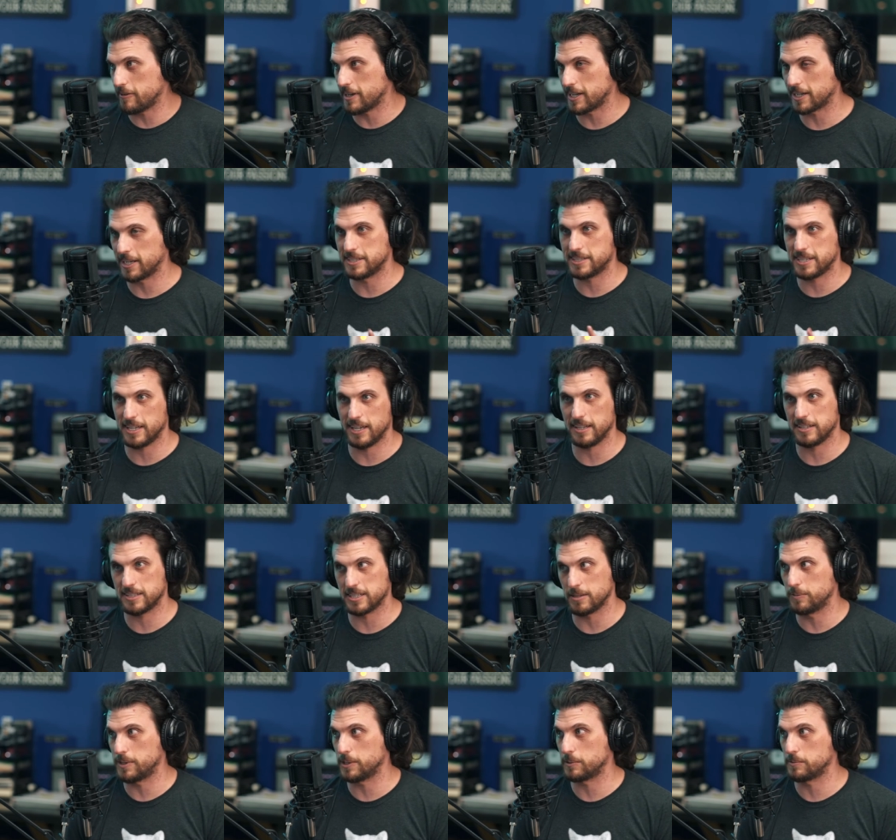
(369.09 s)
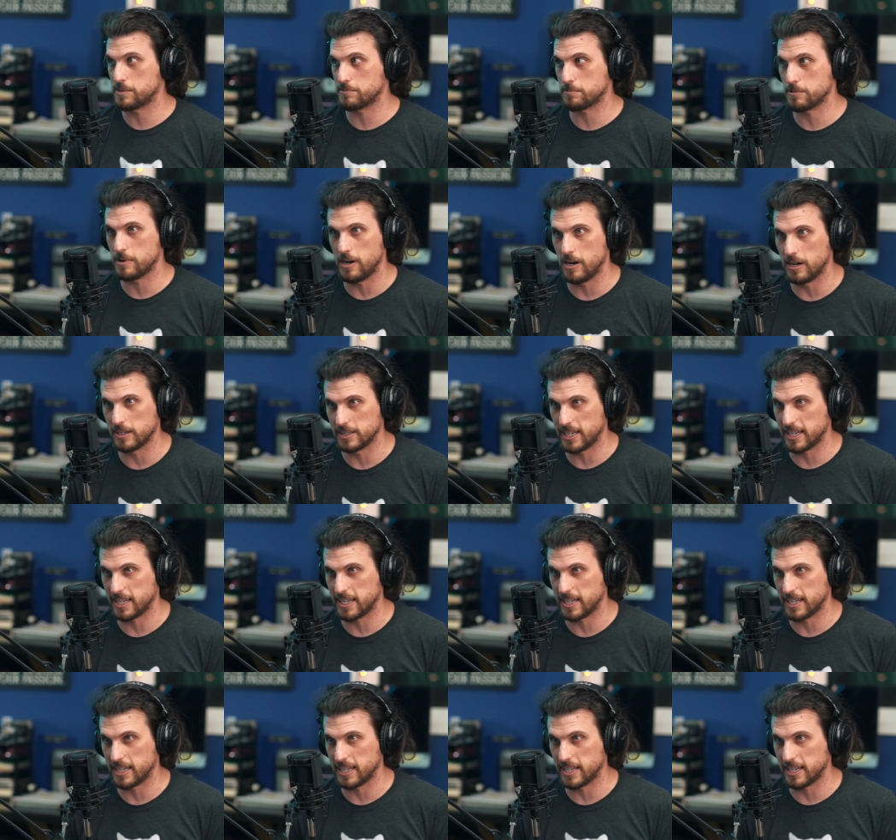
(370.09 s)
I could tell something was wrong.